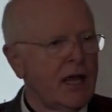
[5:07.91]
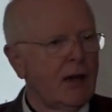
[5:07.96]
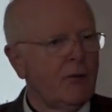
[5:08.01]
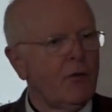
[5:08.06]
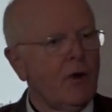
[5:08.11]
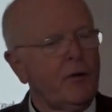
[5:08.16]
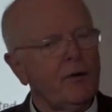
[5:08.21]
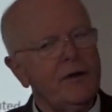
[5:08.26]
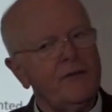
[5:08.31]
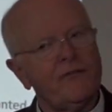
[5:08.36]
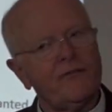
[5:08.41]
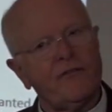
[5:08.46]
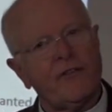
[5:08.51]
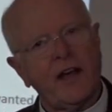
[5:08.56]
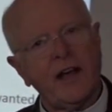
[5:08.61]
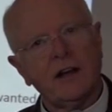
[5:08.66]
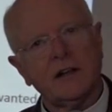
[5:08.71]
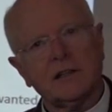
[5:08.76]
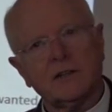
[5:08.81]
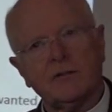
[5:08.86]
And what we
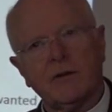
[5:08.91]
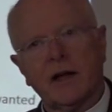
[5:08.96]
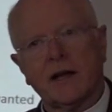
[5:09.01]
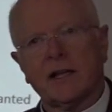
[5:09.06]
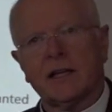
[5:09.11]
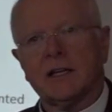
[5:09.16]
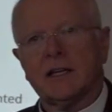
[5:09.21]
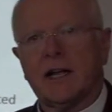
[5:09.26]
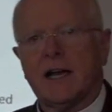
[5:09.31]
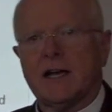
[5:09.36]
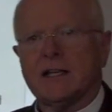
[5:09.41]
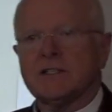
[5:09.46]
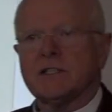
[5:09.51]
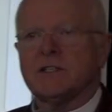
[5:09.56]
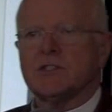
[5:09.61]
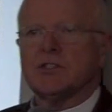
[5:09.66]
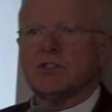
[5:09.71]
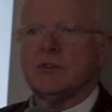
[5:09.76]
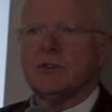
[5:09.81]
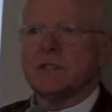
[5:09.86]
fail to recognize
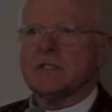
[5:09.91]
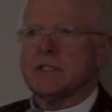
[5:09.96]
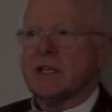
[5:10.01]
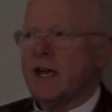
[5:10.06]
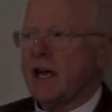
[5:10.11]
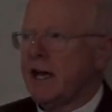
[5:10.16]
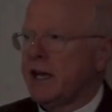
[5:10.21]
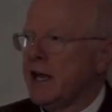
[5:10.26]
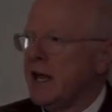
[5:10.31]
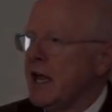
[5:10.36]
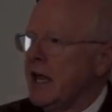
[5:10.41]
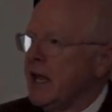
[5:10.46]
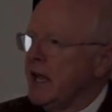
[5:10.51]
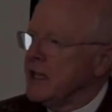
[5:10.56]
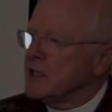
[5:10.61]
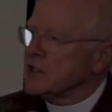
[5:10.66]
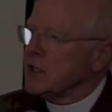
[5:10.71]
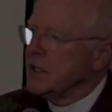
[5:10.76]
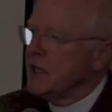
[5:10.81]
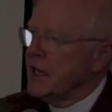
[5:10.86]
is suicide
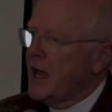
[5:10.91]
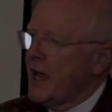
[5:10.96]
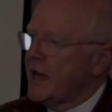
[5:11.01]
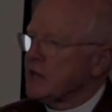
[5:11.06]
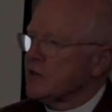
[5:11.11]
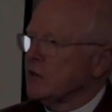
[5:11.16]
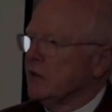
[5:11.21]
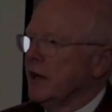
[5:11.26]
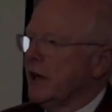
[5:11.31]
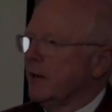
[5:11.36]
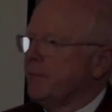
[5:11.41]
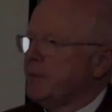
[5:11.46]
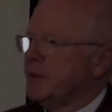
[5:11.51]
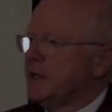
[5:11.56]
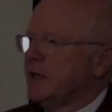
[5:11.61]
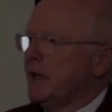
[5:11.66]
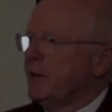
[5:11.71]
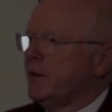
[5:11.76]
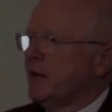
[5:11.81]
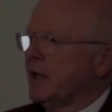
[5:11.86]
is a national
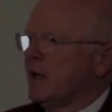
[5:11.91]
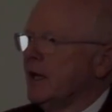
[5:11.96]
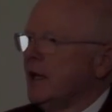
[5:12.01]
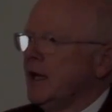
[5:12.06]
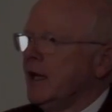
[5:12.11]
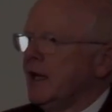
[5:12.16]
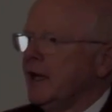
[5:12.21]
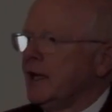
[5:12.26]
epidemic.